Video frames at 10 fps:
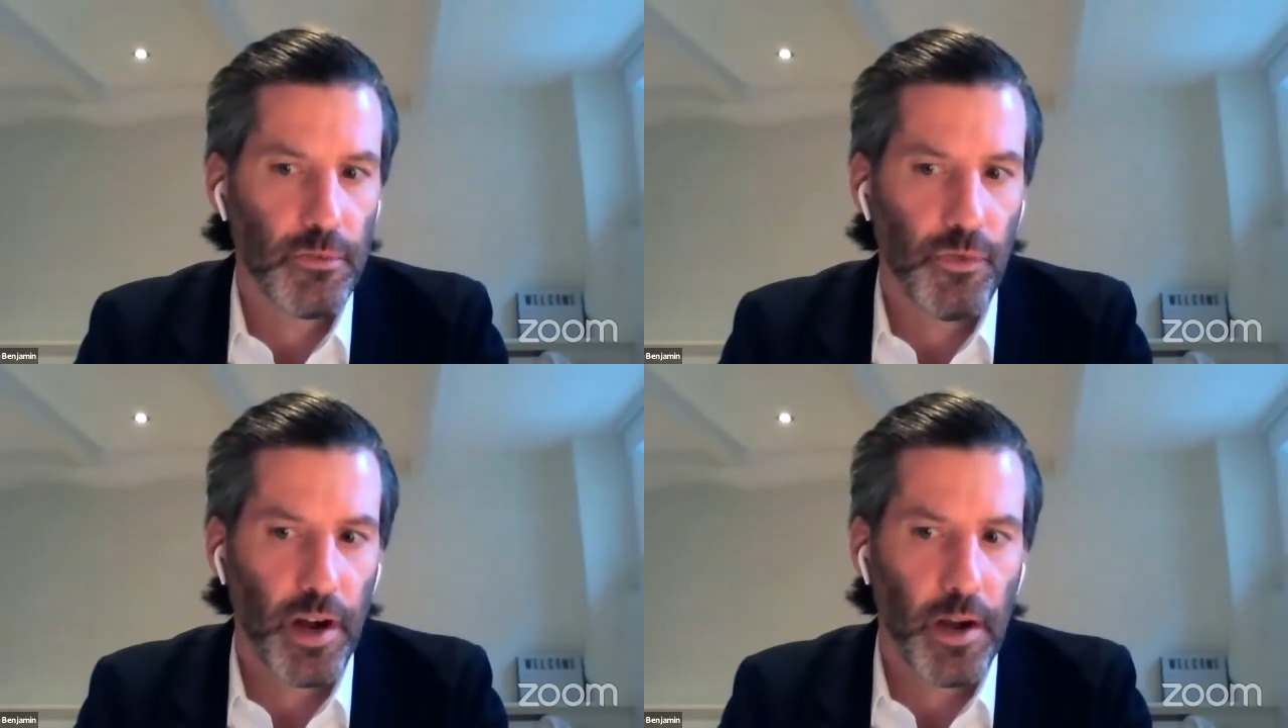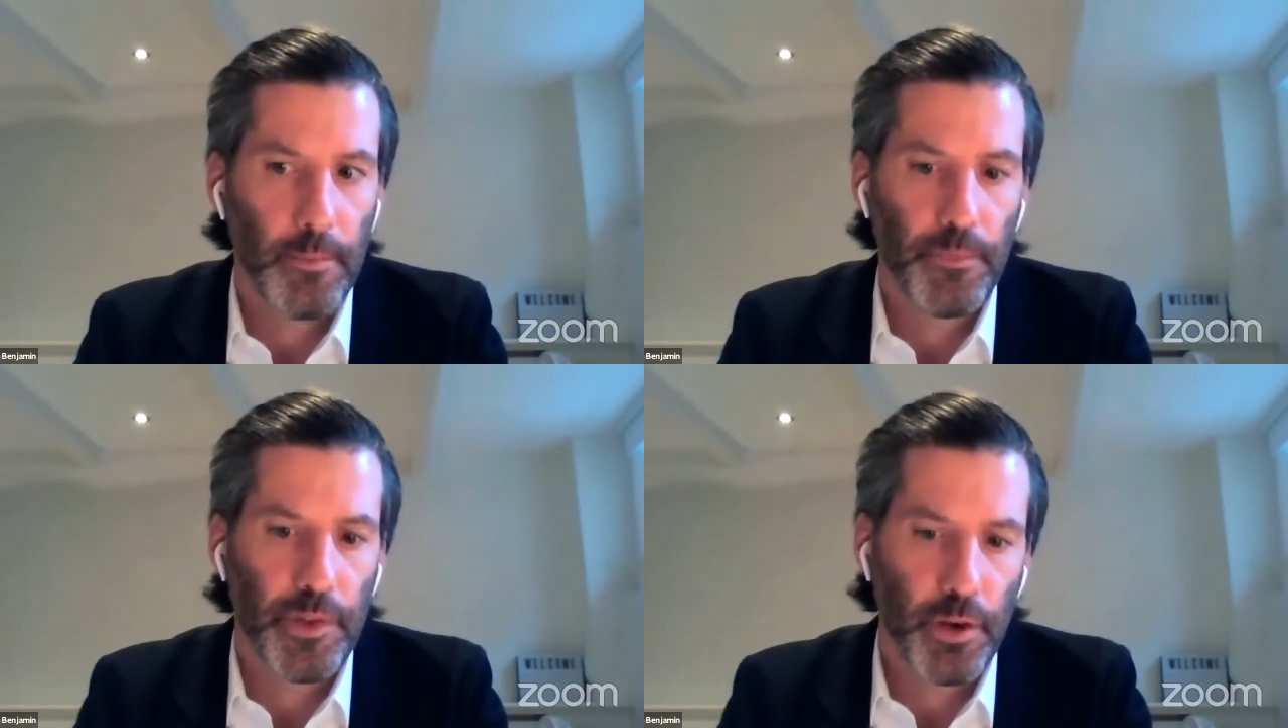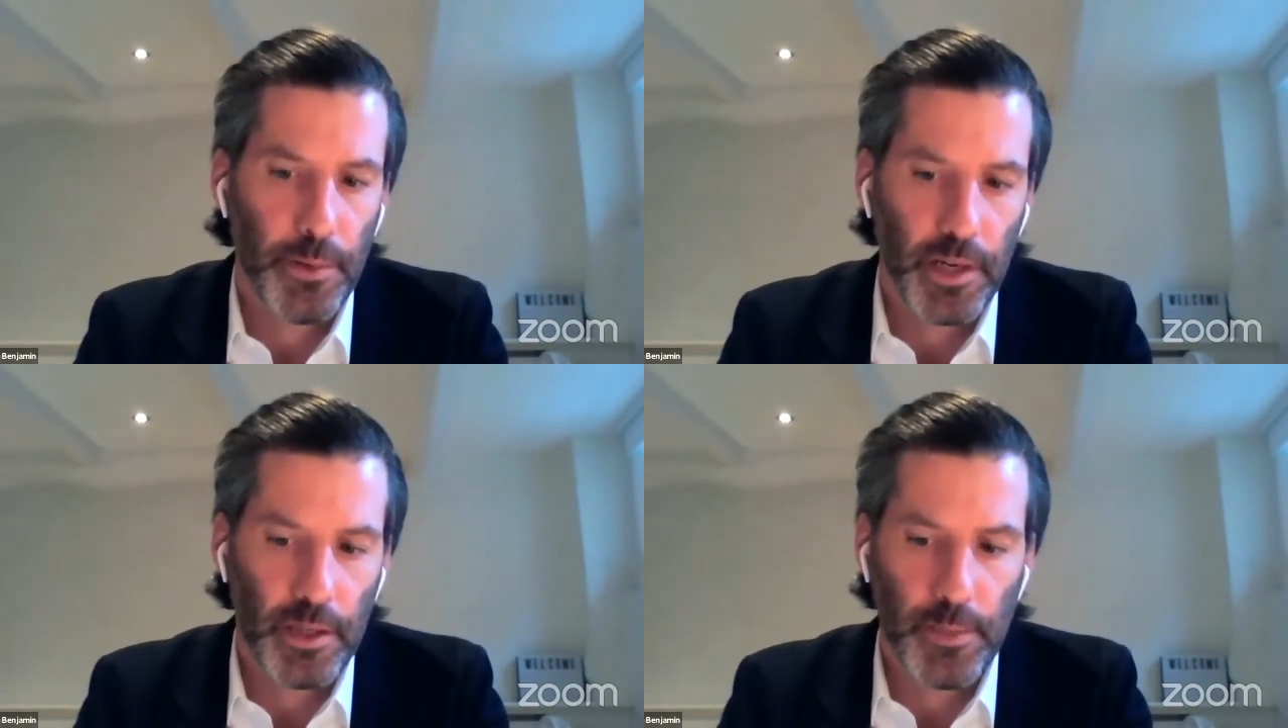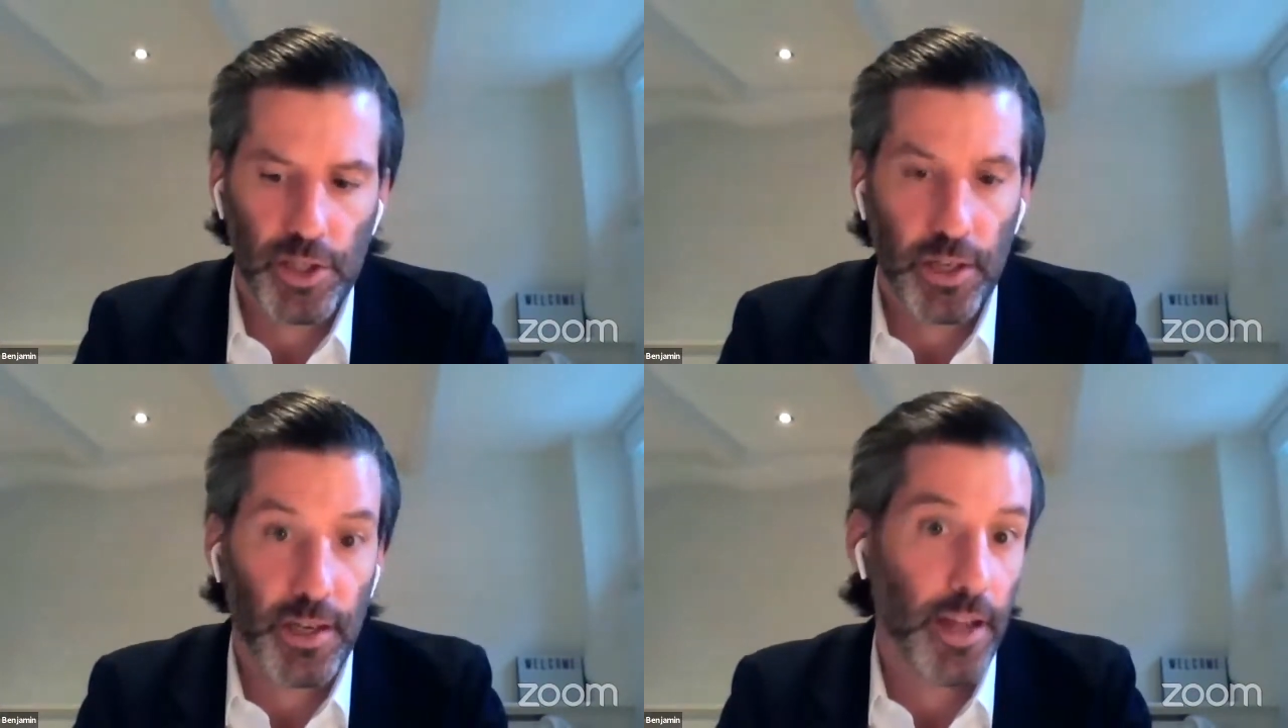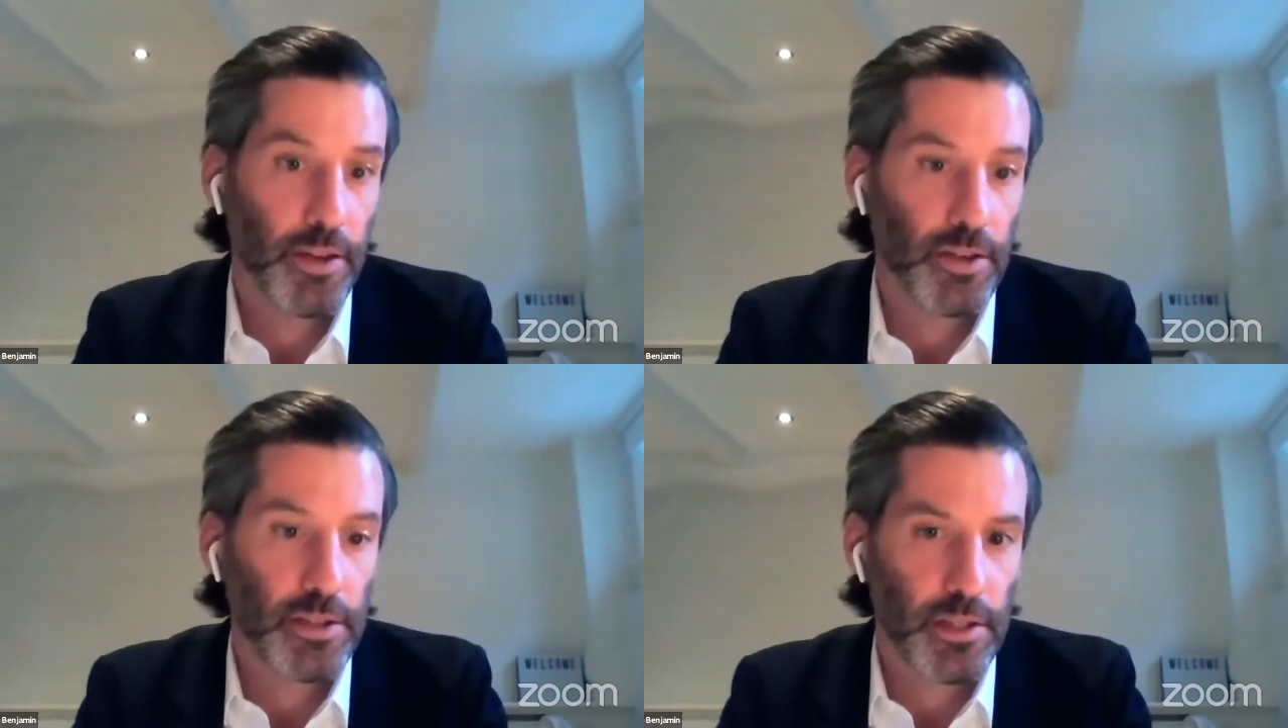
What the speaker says: from the European Commission and others,